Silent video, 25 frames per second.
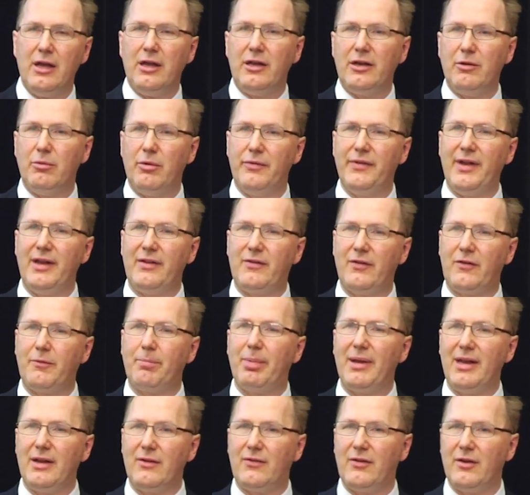you will need to
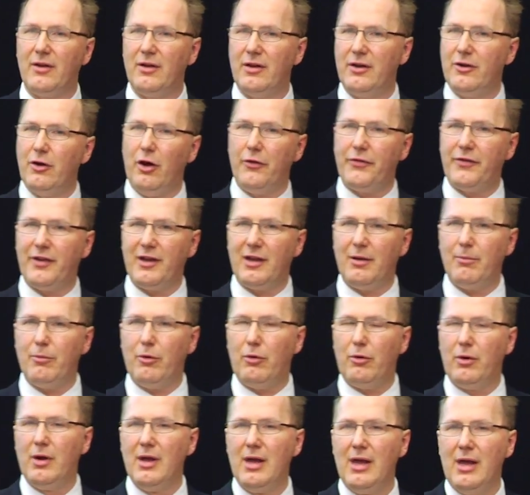speak to Nottingham
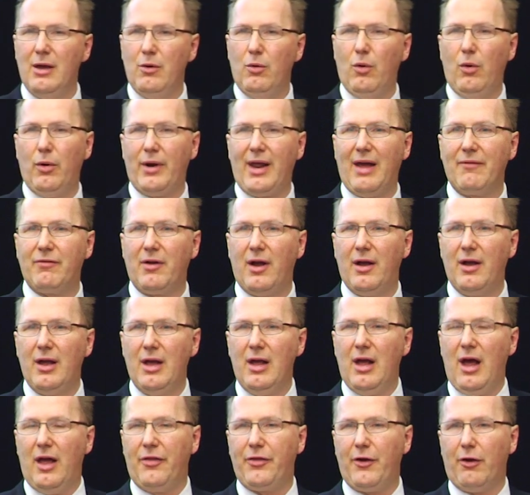or whatever
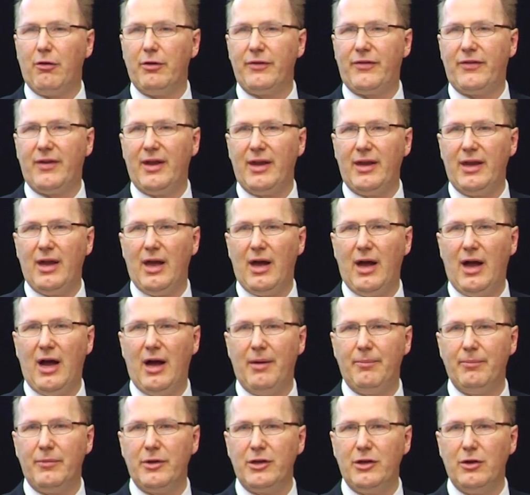authority
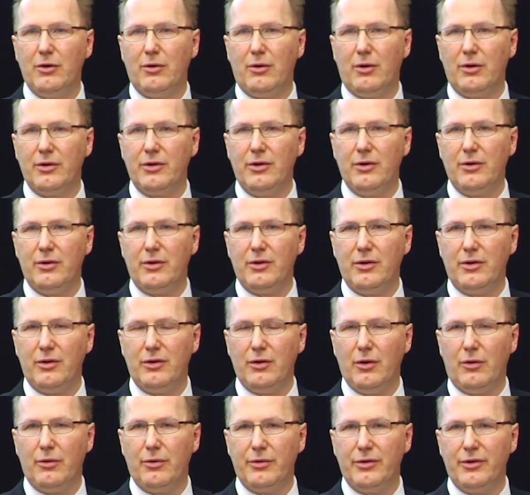
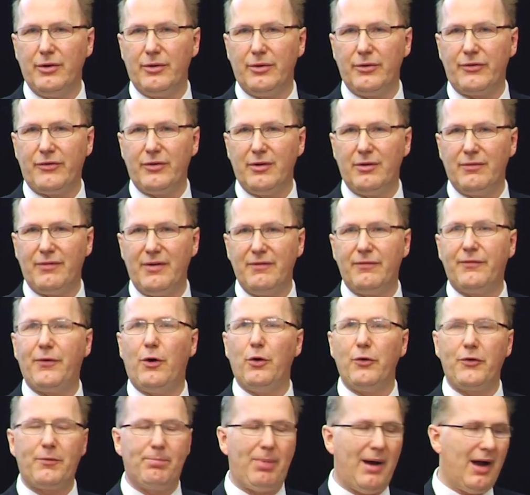you're sort of
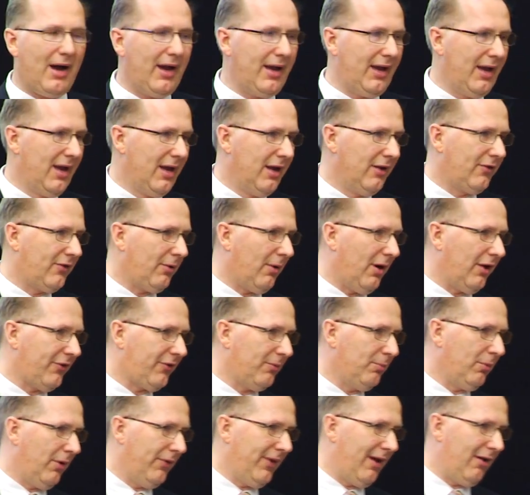enforced by to ask
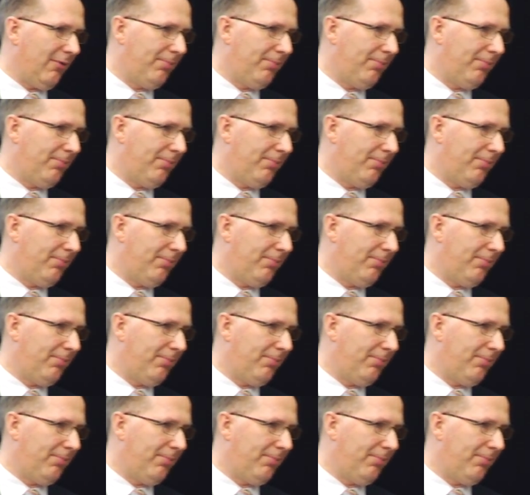them what their